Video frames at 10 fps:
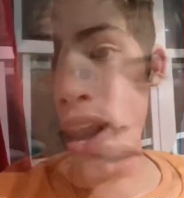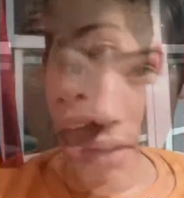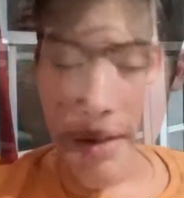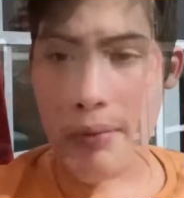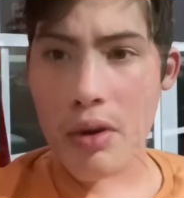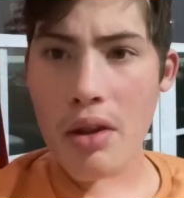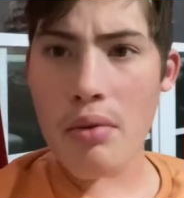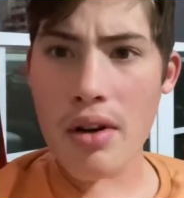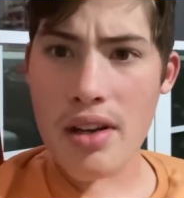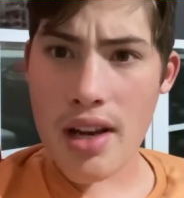the only one I'm really
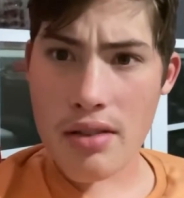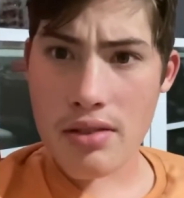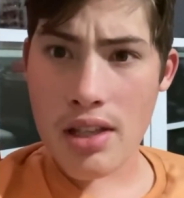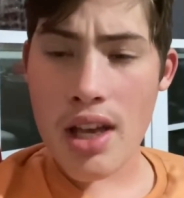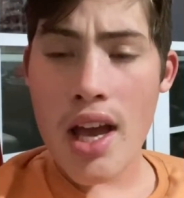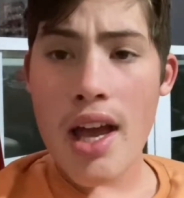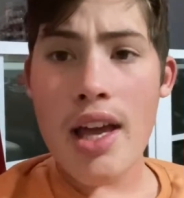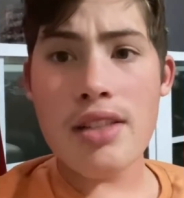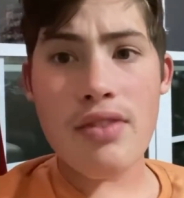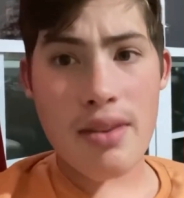worried next week
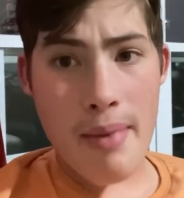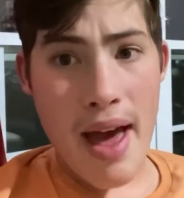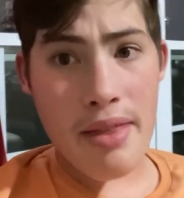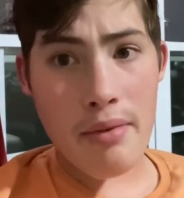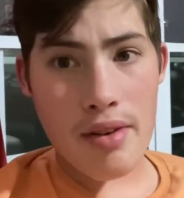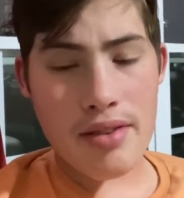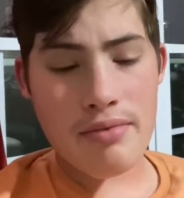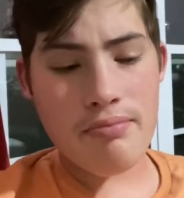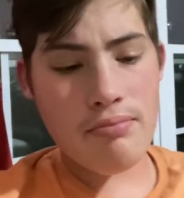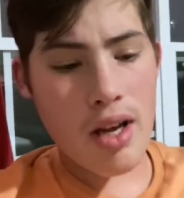is for the math one.
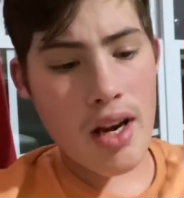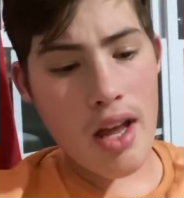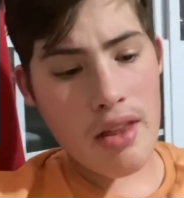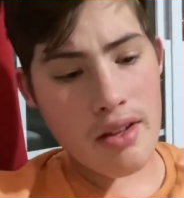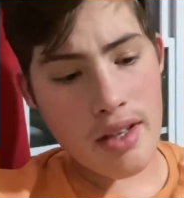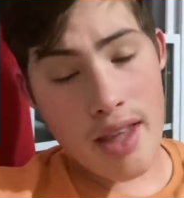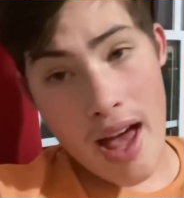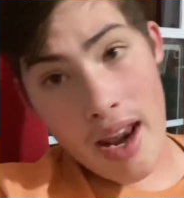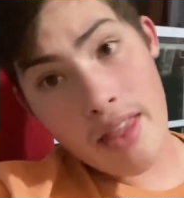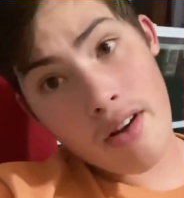But other than
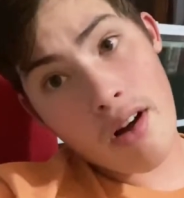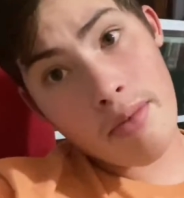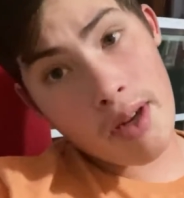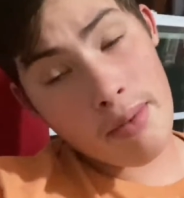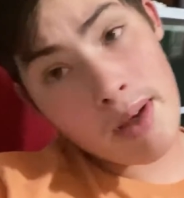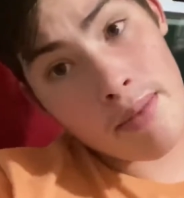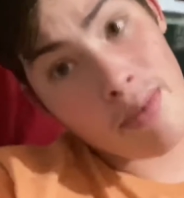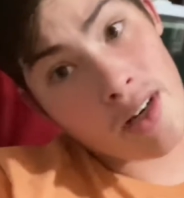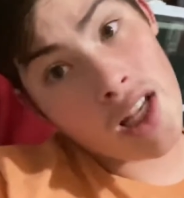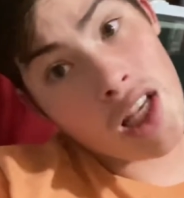that, they're all going to be
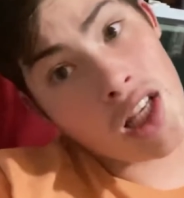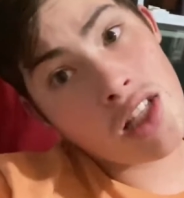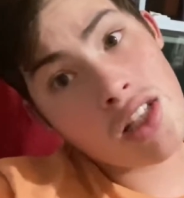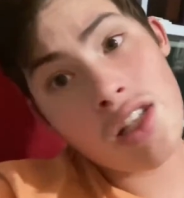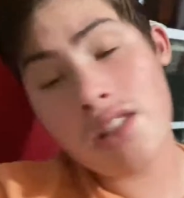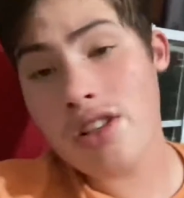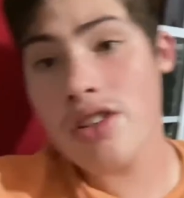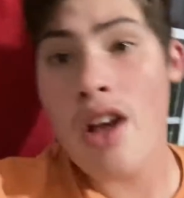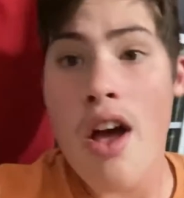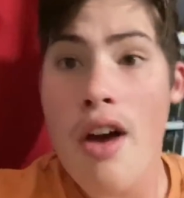pretty easy. It's
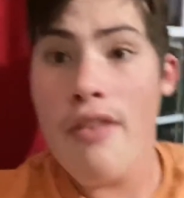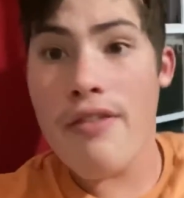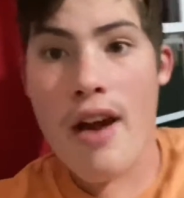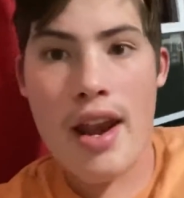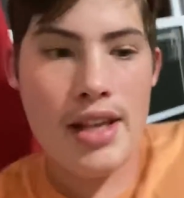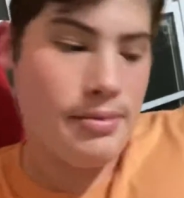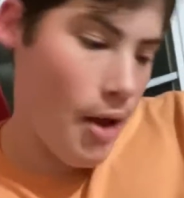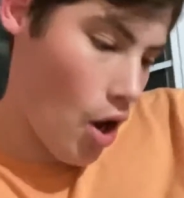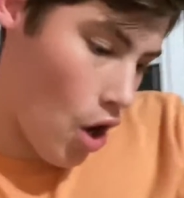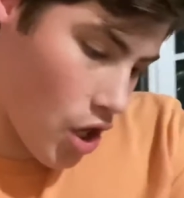just Friday is my
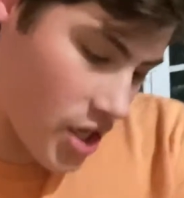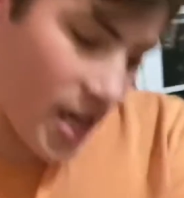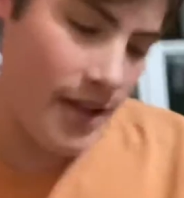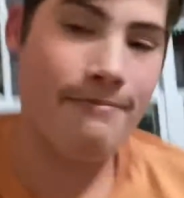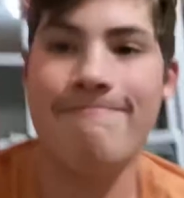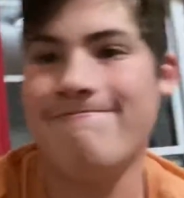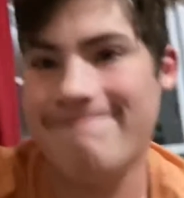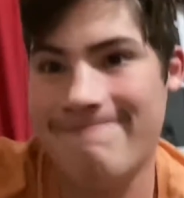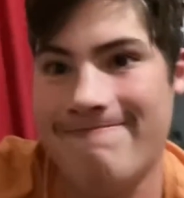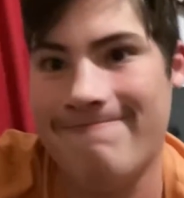hard day.
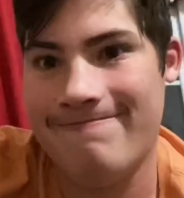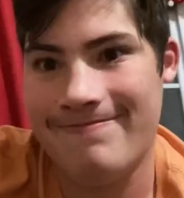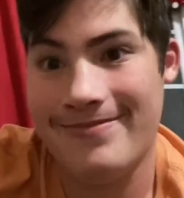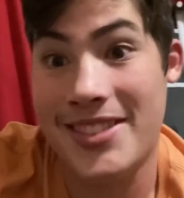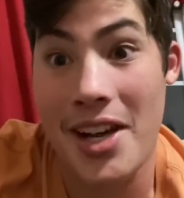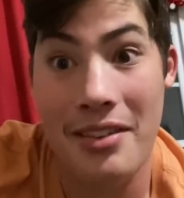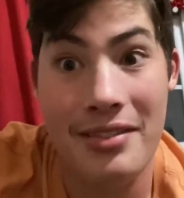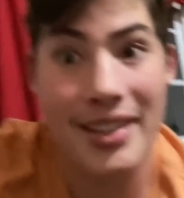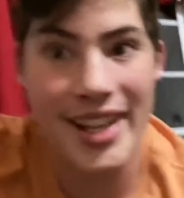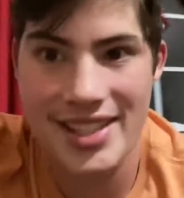So,
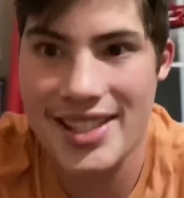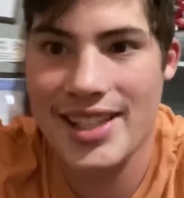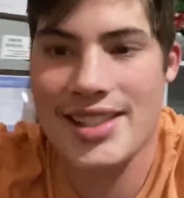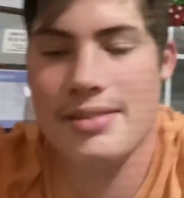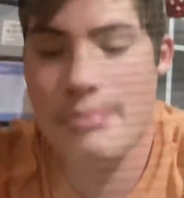that sucks.